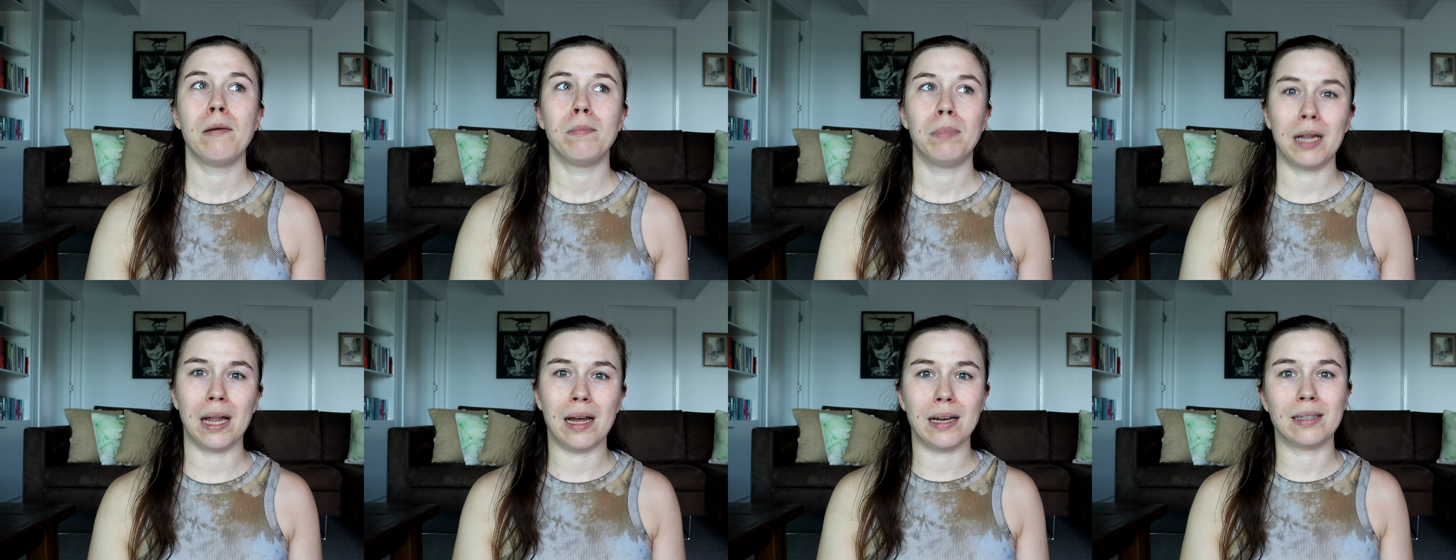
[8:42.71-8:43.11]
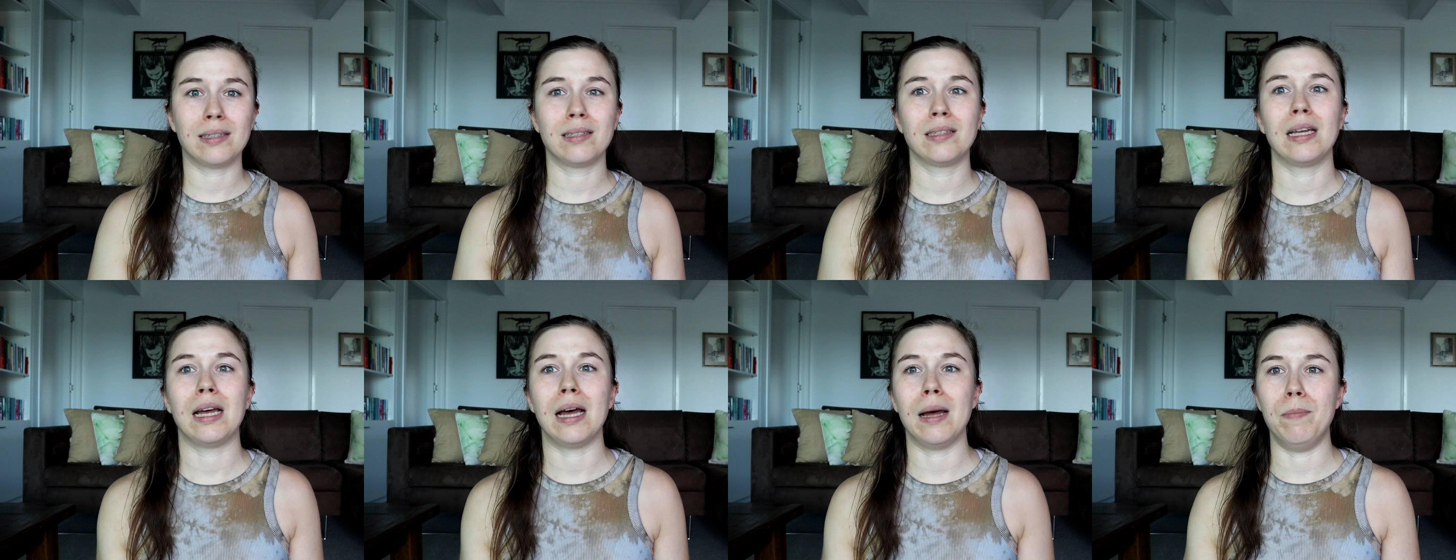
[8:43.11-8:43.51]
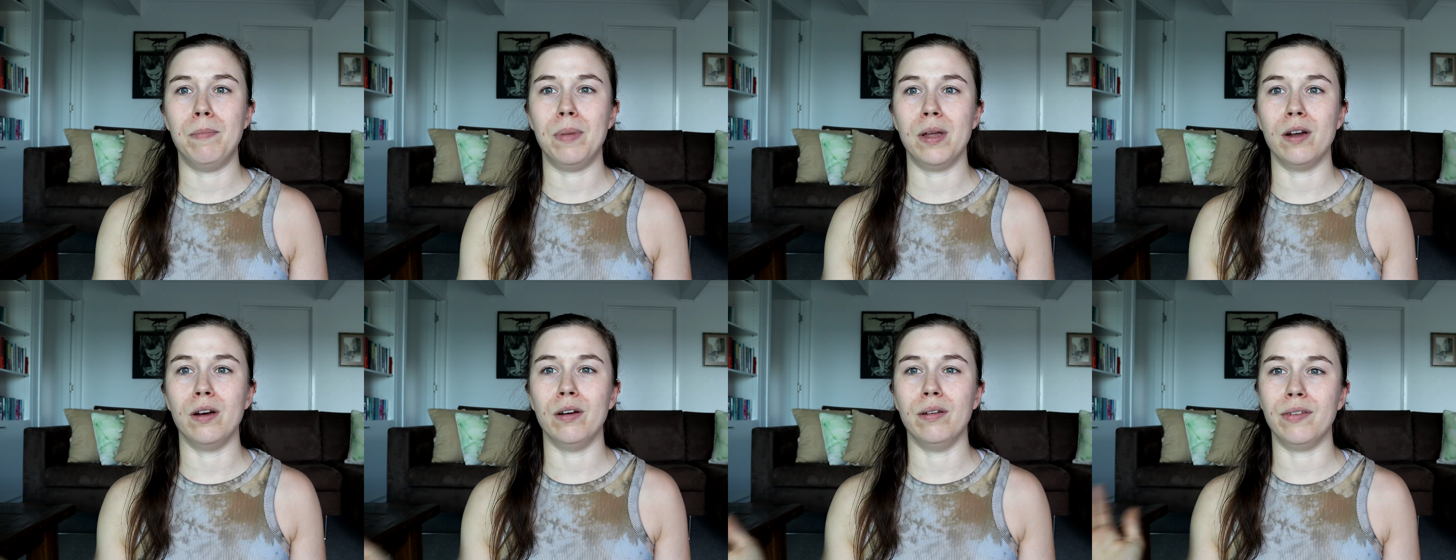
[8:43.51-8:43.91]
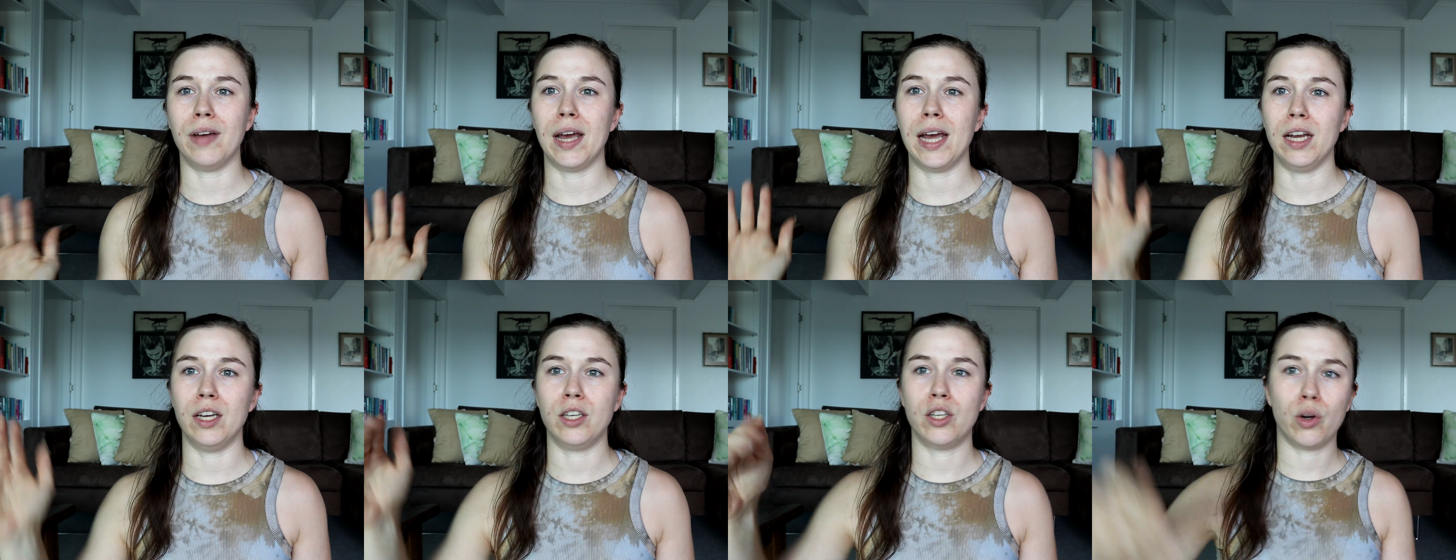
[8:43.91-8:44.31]
plus a bit of
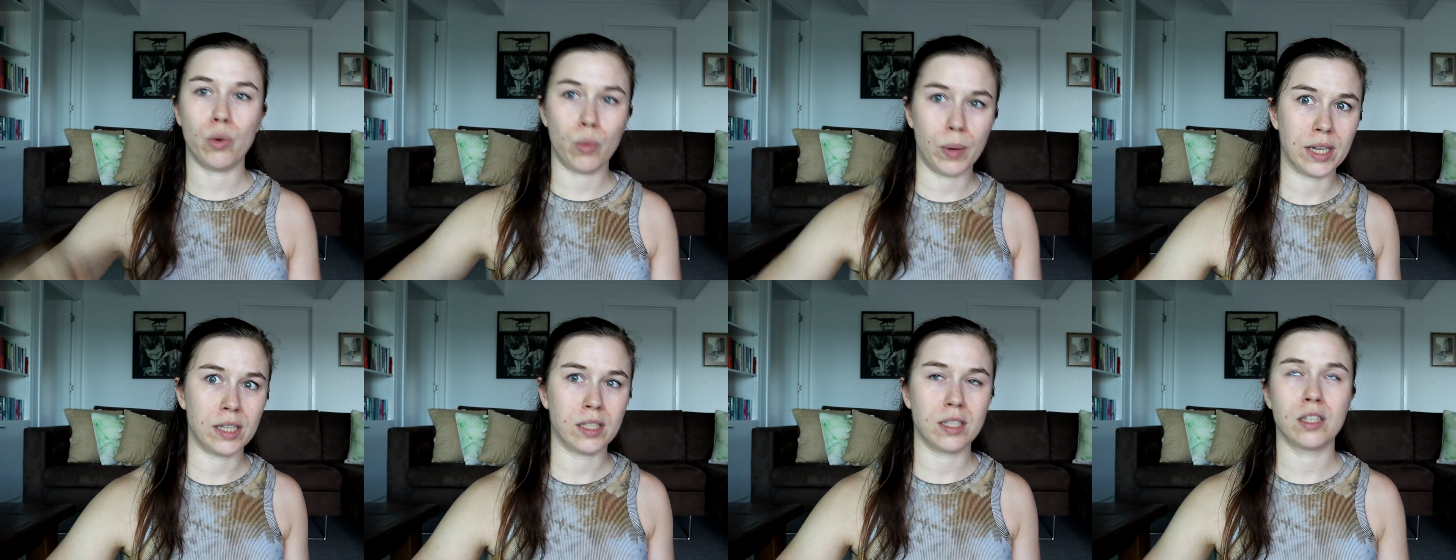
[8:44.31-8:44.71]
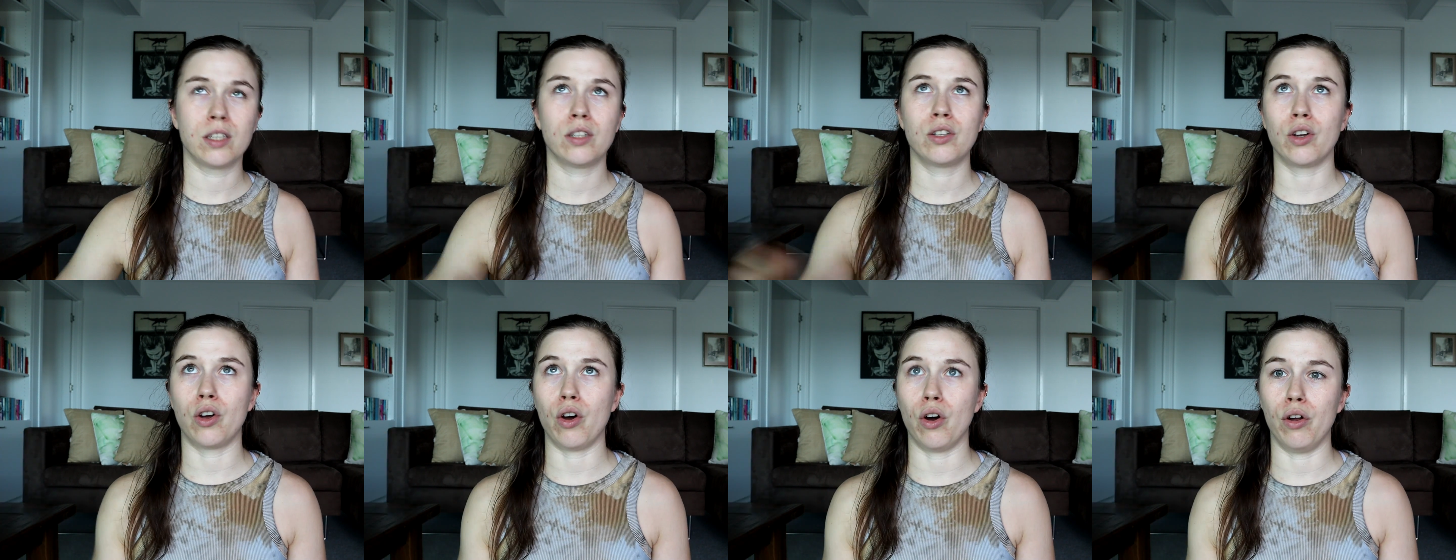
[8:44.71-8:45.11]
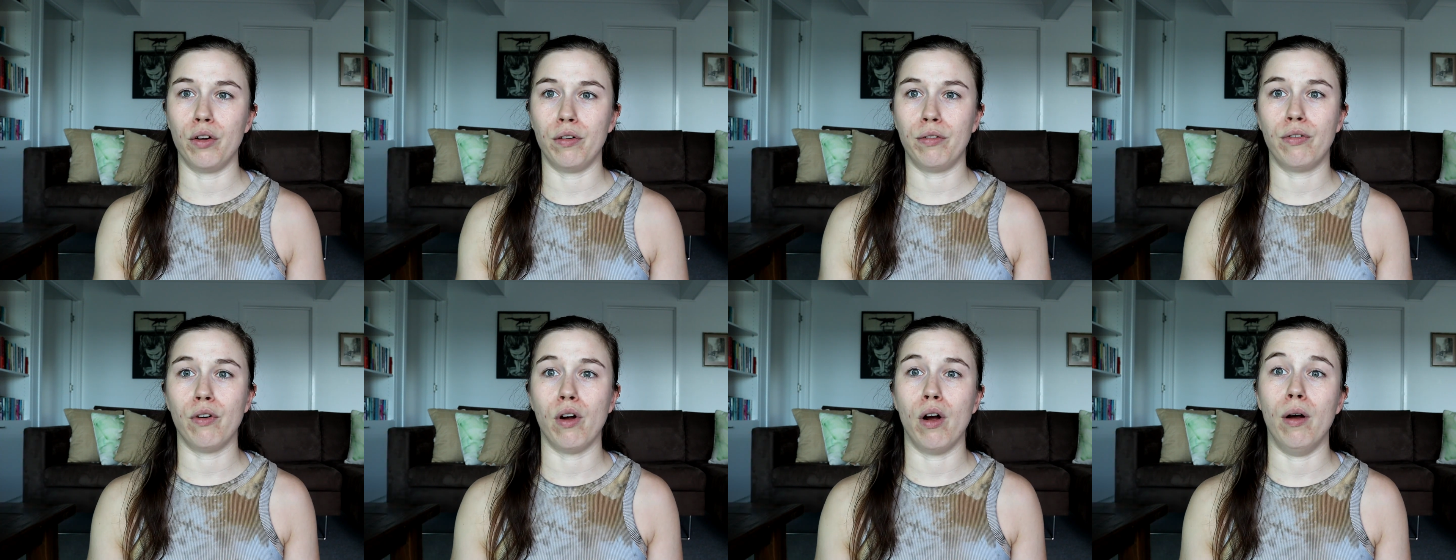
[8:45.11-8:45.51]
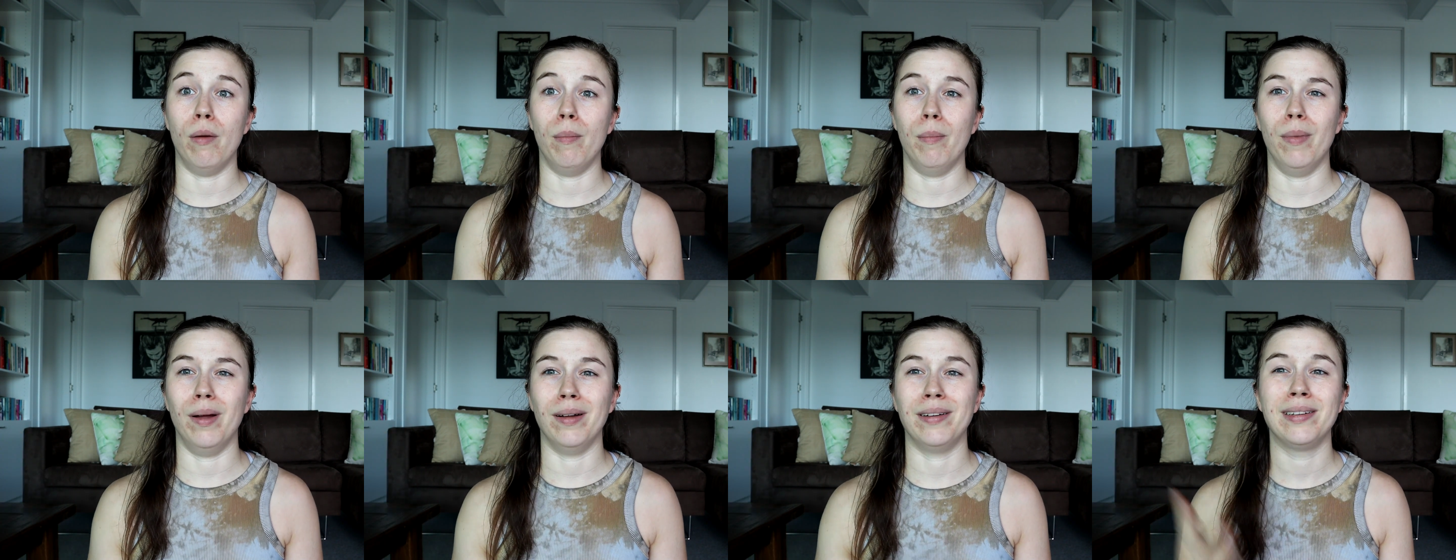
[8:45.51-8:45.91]
a twist to go
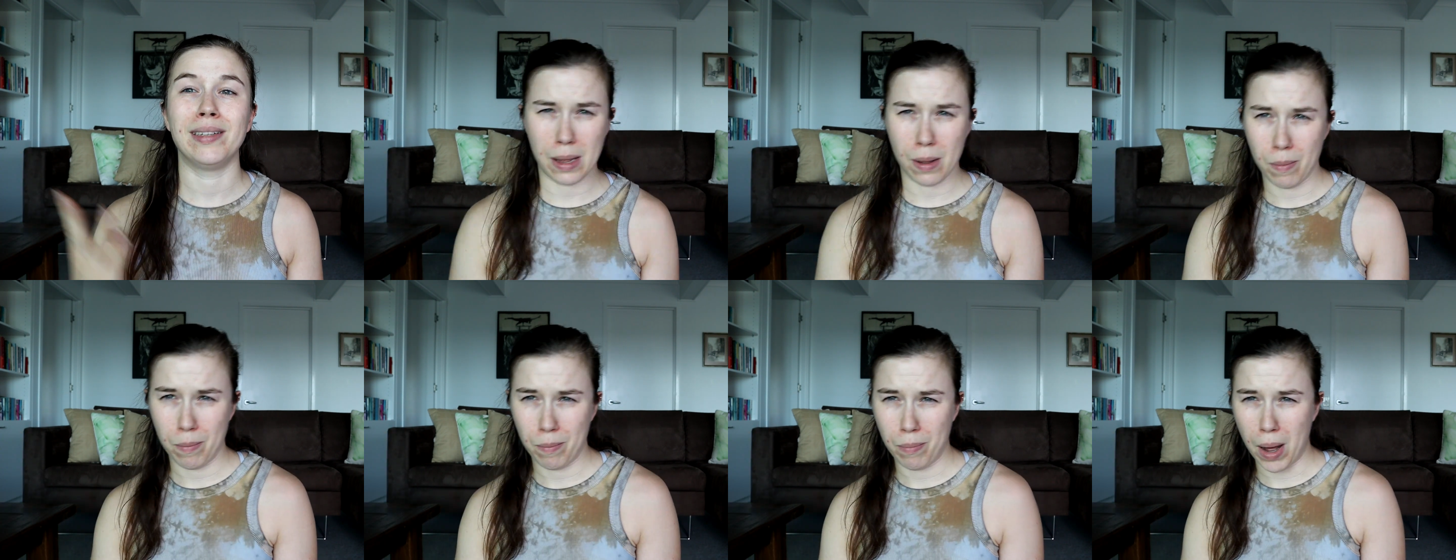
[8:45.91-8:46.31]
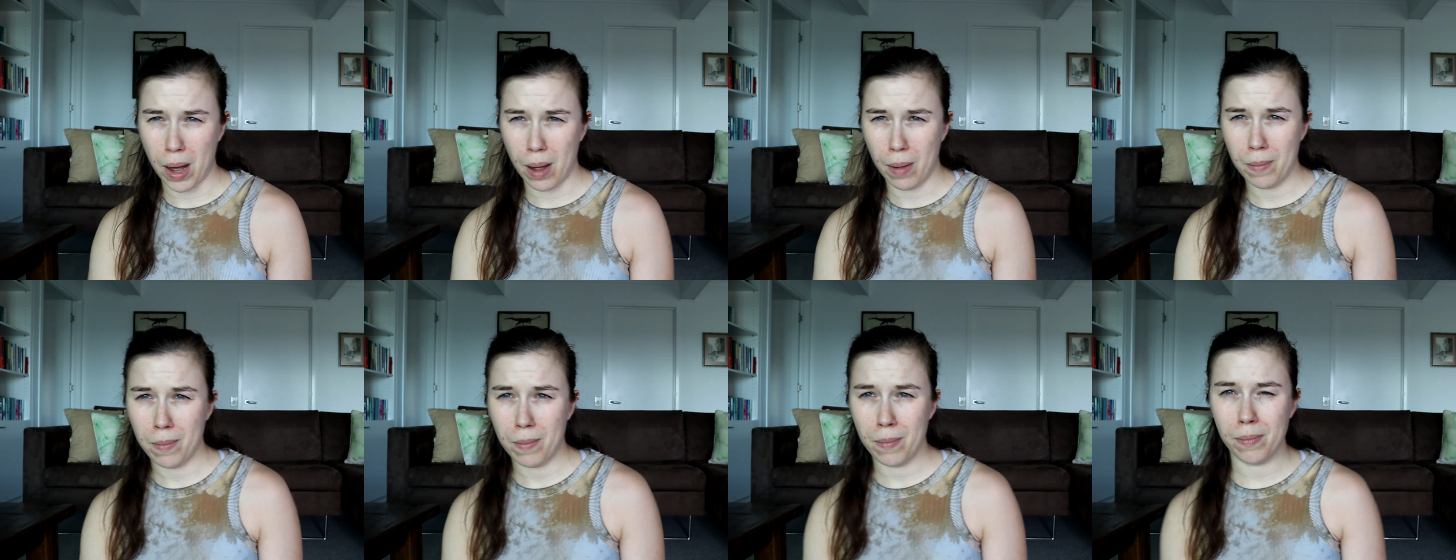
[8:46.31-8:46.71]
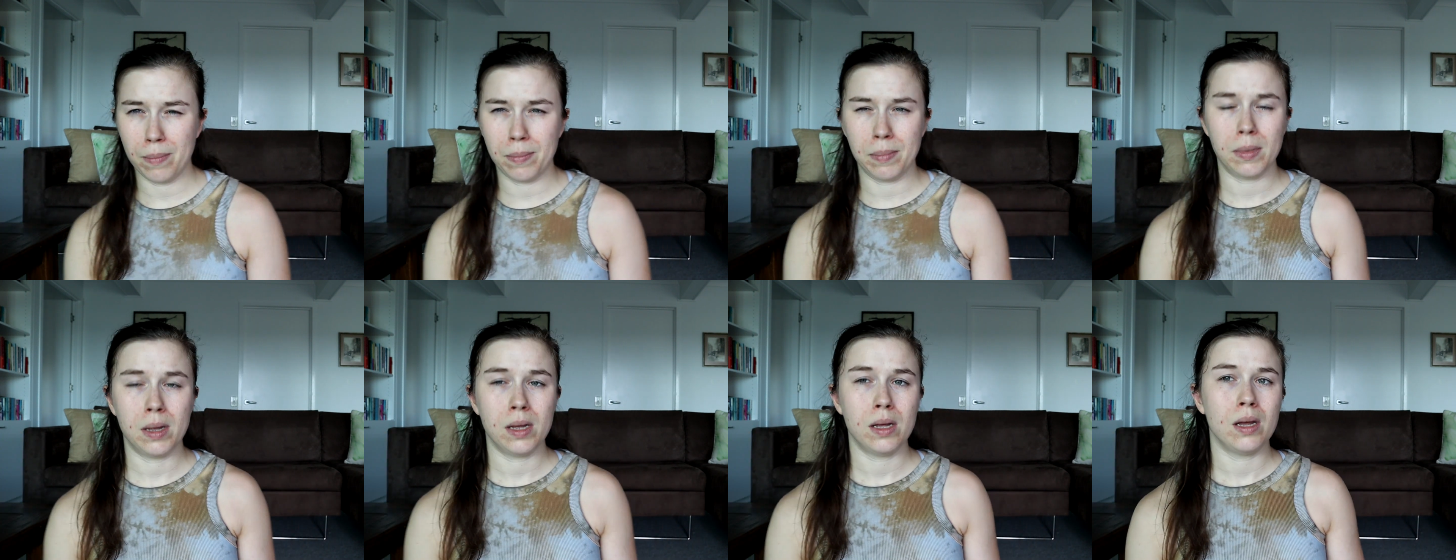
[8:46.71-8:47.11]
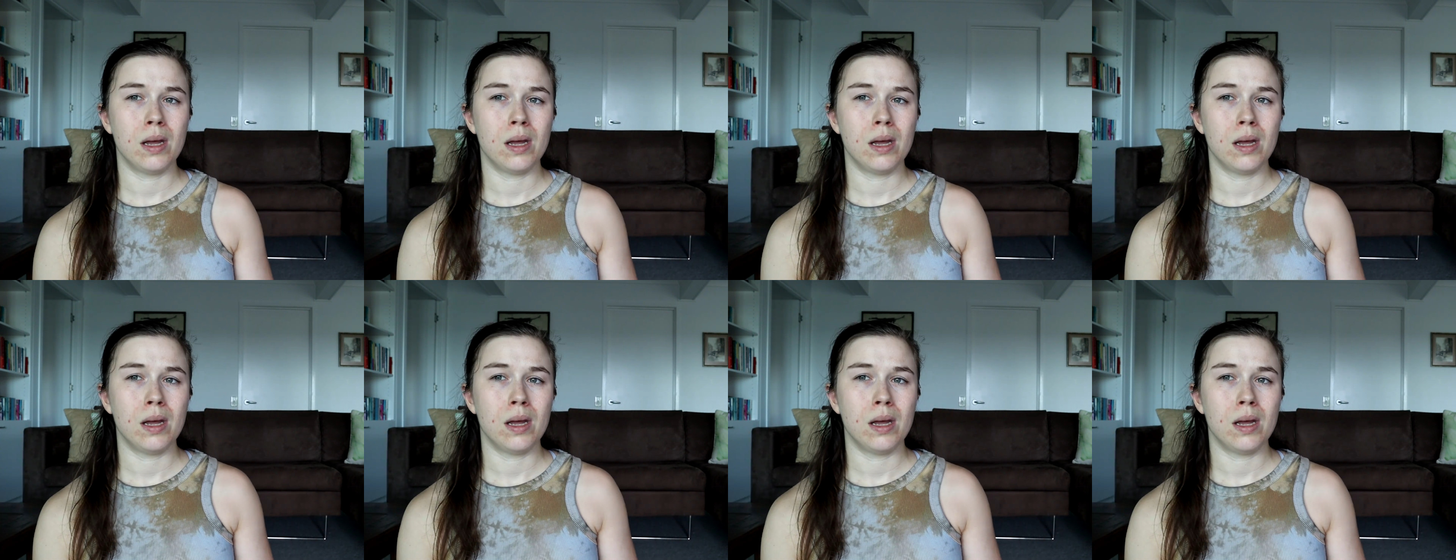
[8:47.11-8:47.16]
from the bum